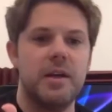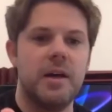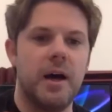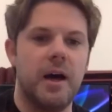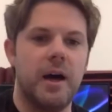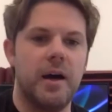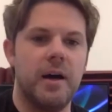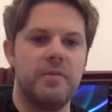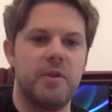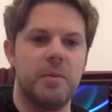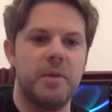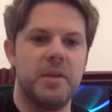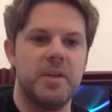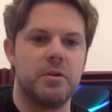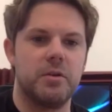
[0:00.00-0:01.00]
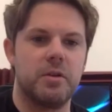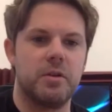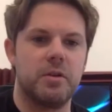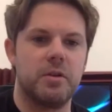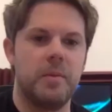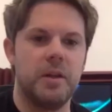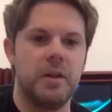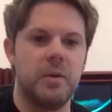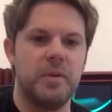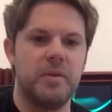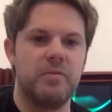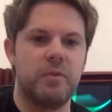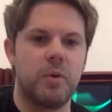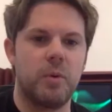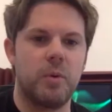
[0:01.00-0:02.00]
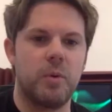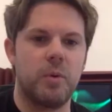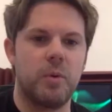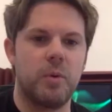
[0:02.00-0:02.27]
if you pitch your thumb a little bit forward,